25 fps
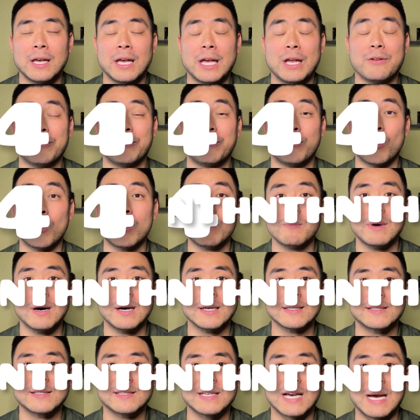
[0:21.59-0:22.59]
In 4
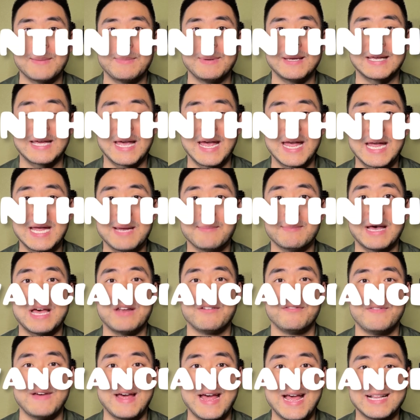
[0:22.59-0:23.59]
months, I became
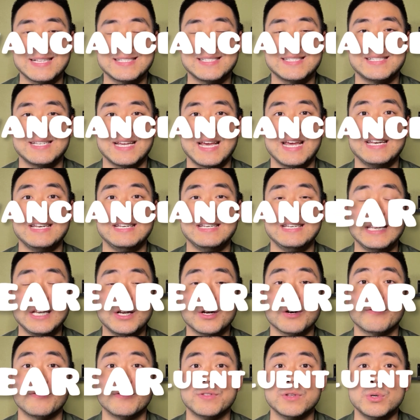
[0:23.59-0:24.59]
advanced and
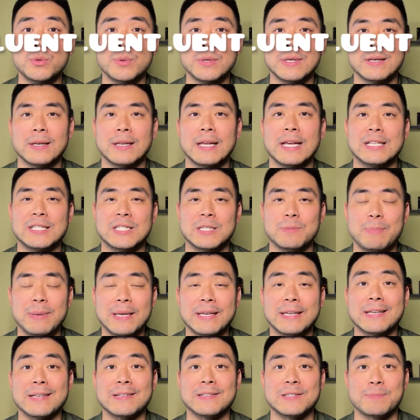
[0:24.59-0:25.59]
near fluent in
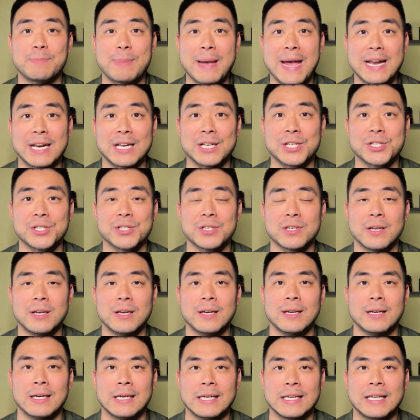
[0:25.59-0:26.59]
speaking Spanish.
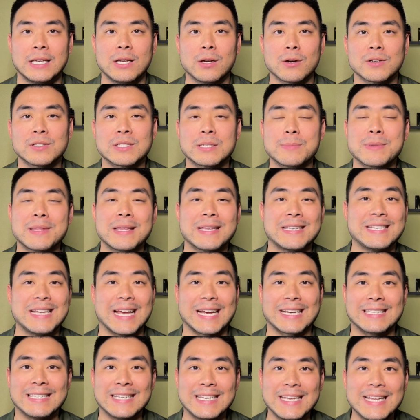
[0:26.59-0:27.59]
Here are some of the
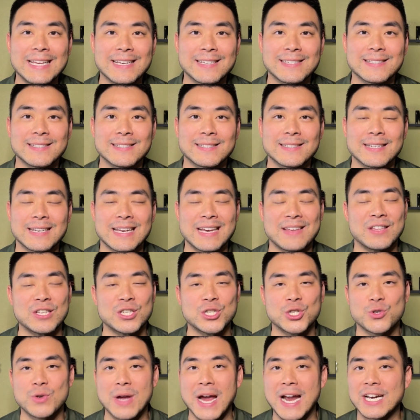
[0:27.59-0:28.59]
techniques and the
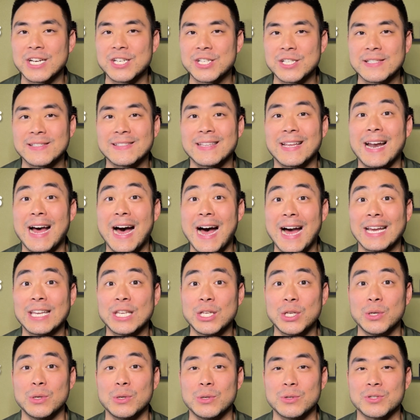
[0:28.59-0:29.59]
strategies that I
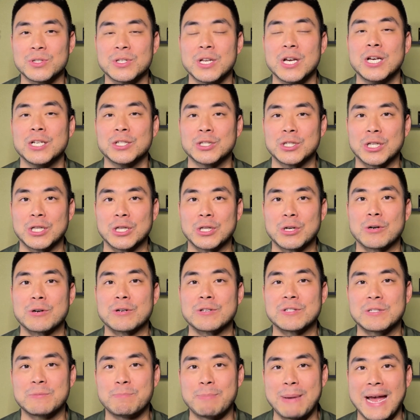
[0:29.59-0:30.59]
used to
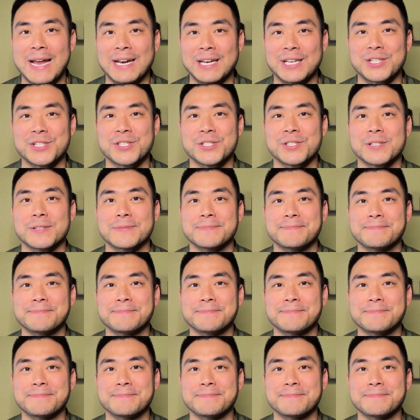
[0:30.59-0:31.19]
learn Spanish.